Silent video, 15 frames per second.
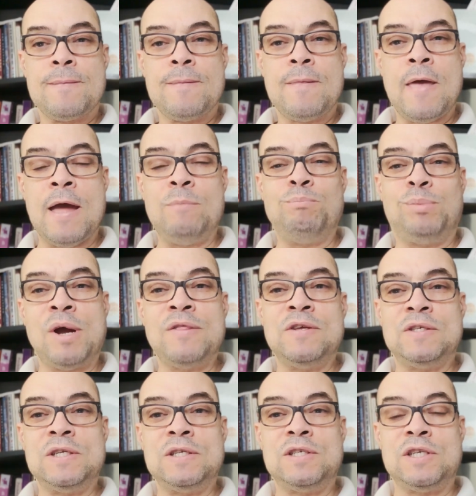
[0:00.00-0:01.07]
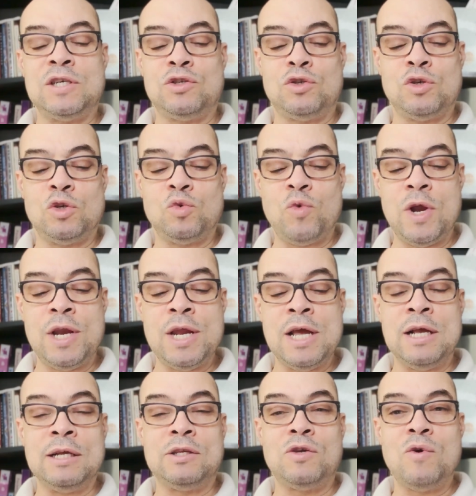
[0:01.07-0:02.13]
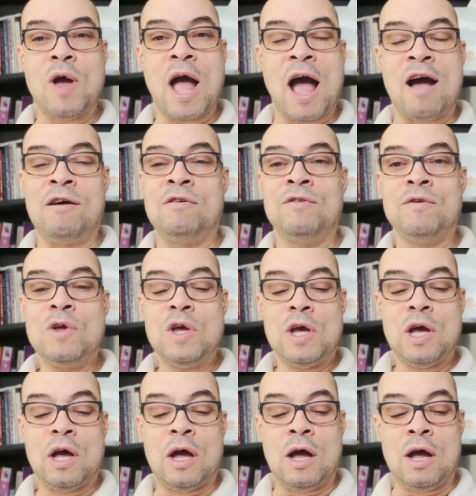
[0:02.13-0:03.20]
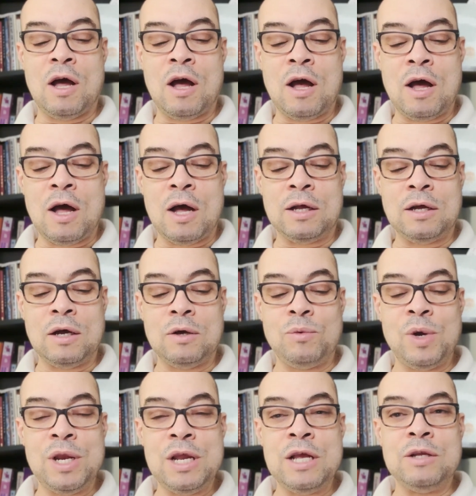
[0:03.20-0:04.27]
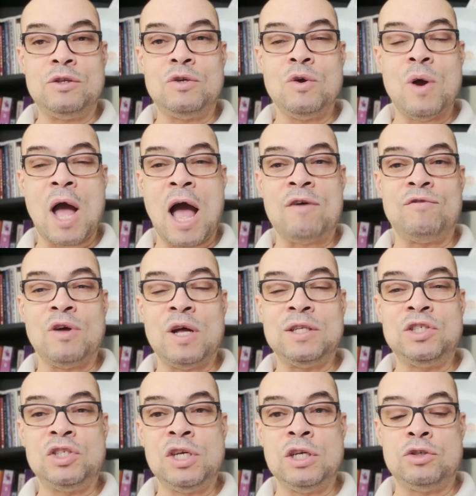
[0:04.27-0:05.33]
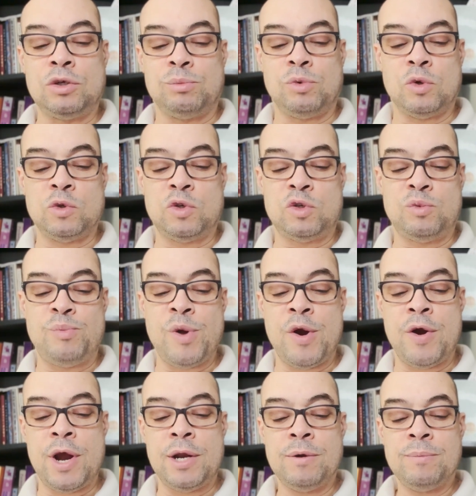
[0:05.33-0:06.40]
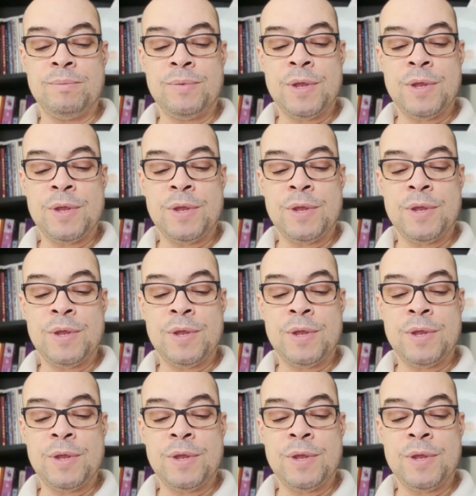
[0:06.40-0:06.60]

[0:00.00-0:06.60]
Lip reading: And brothers and sisters, we need to have a teachable spirit.